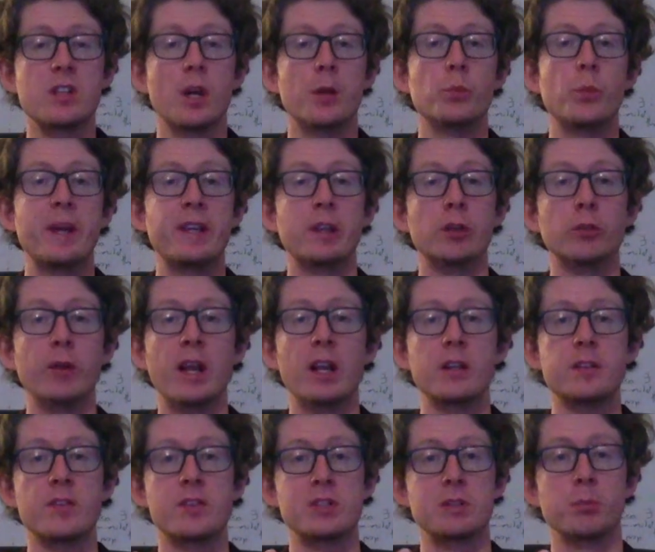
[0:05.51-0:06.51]
on whether
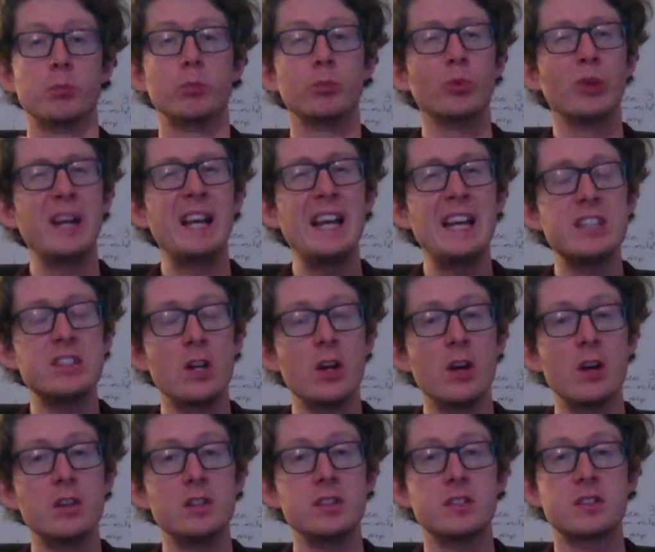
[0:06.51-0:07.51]
relativism really
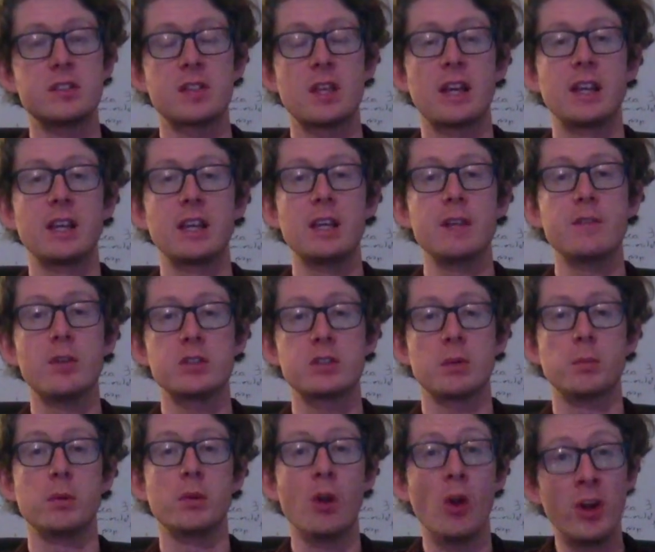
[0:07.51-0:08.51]
does give us a
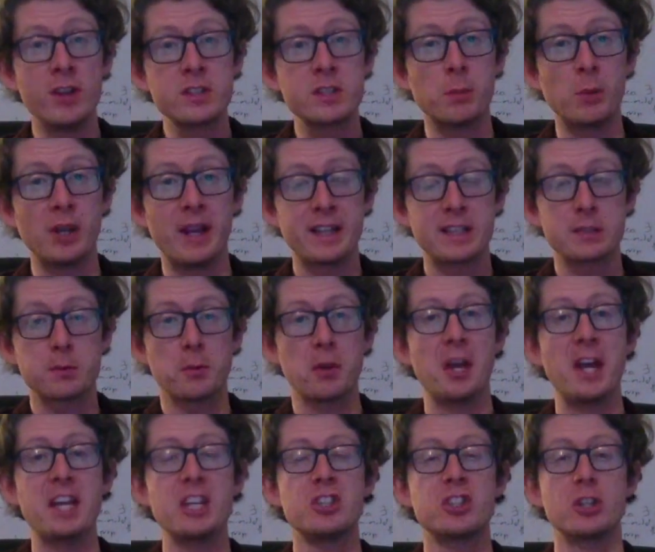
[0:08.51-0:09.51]
plausible
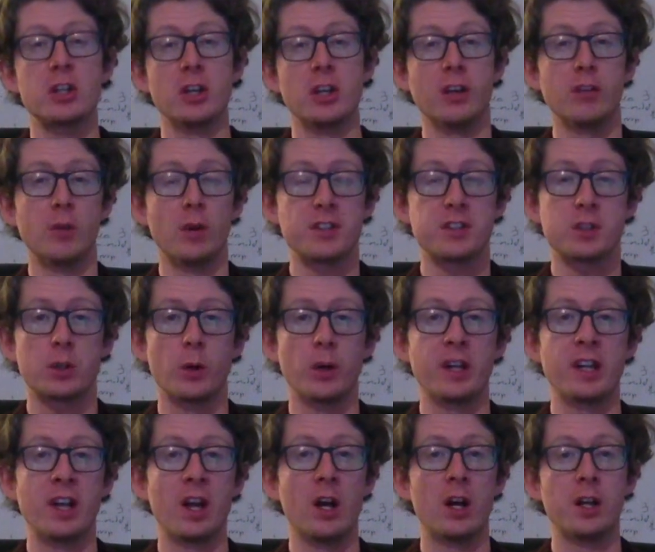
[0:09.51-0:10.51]
explanation of what's
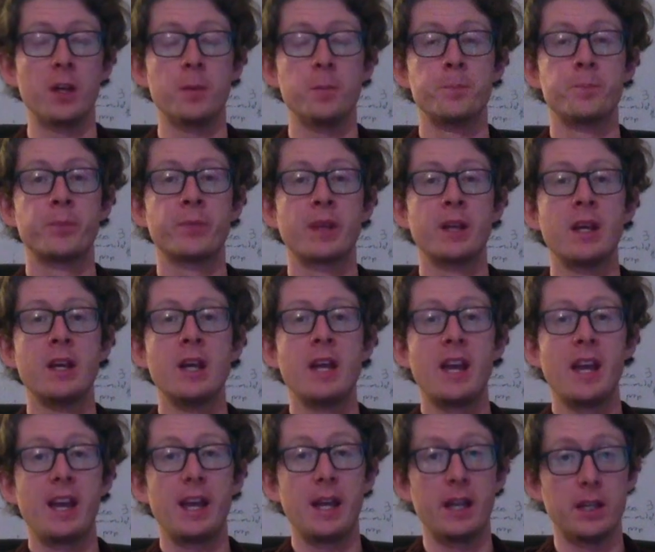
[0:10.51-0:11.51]
going on
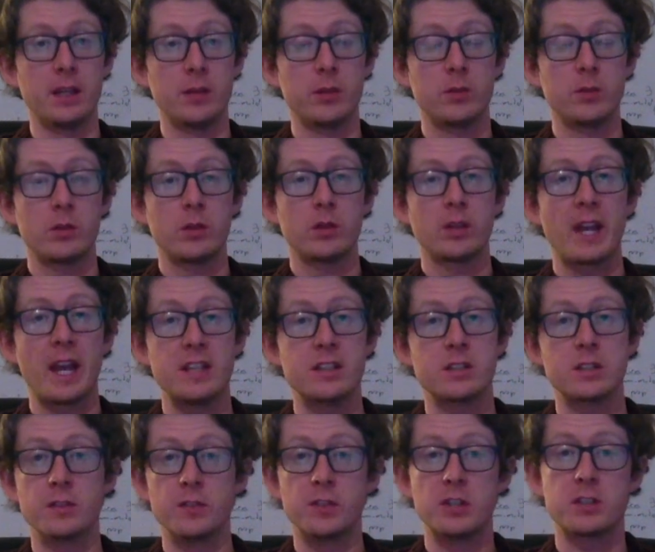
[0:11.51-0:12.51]
in
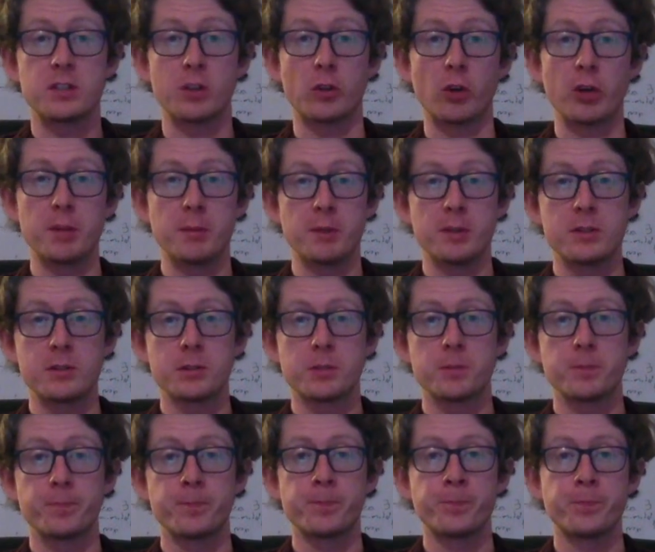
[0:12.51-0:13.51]
cases of disagreement.
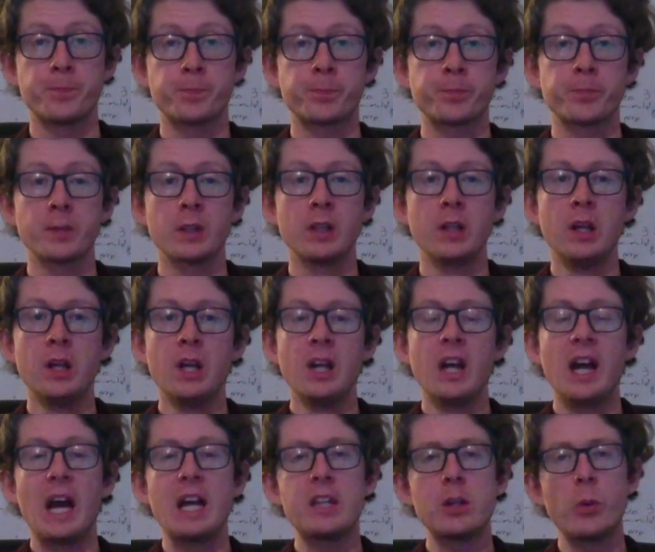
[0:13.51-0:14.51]

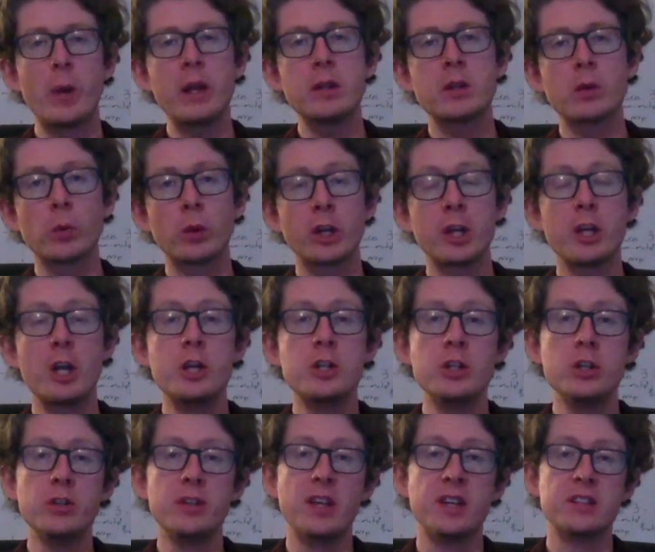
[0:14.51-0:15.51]
And the way that we're going to
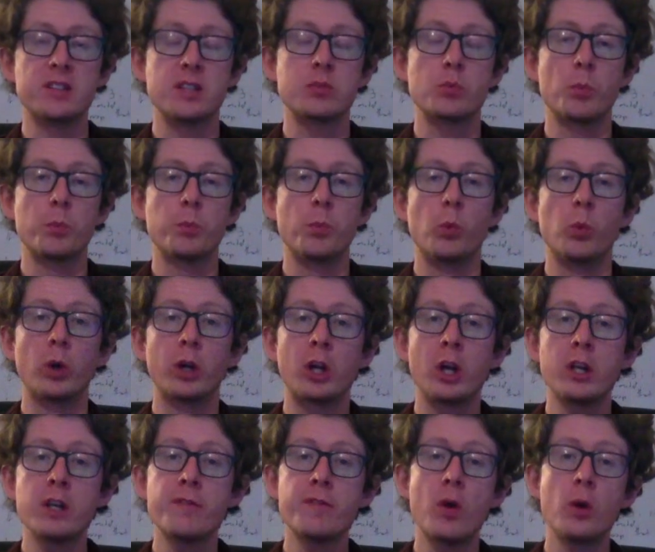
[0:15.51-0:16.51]
do this is we're
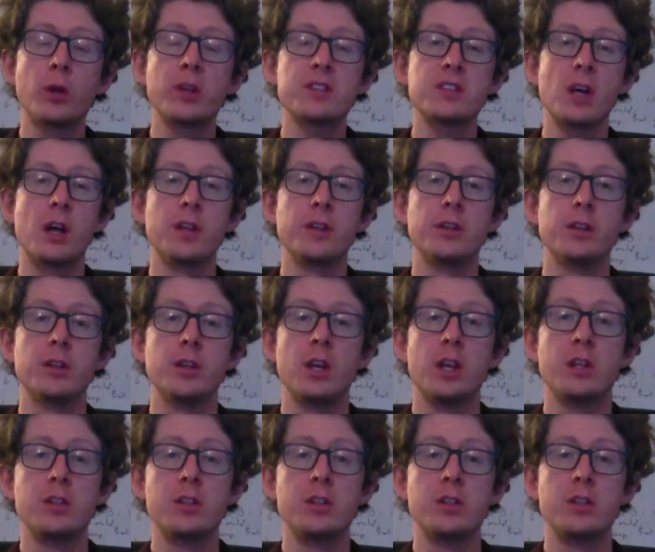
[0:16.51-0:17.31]
going to focus on